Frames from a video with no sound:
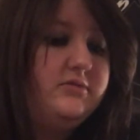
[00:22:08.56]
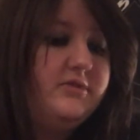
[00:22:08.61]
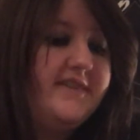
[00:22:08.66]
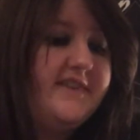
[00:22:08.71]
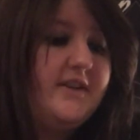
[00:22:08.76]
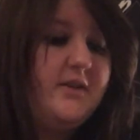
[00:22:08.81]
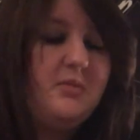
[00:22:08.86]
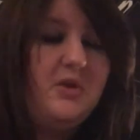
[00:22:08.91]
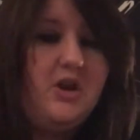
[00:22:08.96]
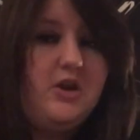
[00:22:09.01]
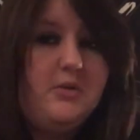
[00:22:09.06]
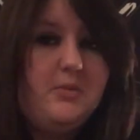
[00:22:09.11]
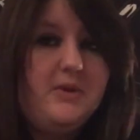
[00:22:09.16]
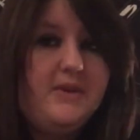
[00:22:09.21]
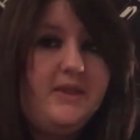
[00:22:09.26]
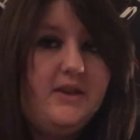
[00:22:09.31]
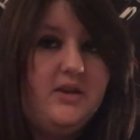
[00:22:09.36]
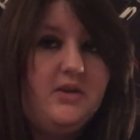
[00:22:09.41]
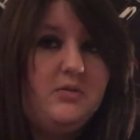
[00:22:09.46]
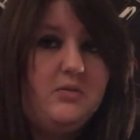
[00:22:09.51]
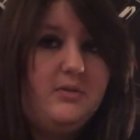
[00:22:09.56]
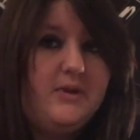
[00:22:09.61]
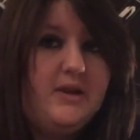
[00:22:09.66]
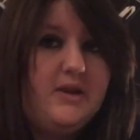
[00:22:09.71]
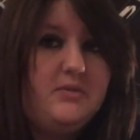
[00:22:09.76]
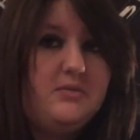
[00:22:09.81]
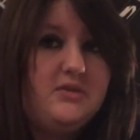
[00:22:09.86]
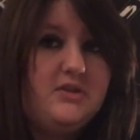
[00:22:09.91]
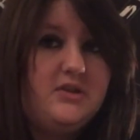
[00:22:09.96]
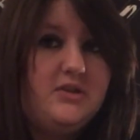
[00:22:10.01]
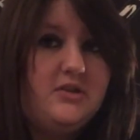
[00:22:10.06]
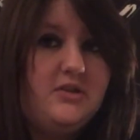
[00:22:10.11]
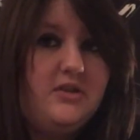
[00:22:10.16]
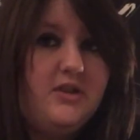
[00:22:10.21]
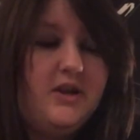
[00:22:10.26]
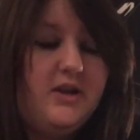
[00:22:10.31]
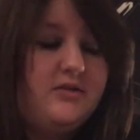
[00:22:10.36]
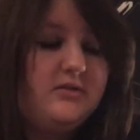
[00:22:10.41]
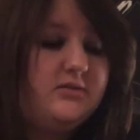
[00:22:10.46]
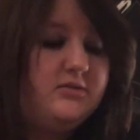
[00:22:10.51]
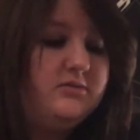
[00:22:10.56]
so I'm hoping that I will be able to do that.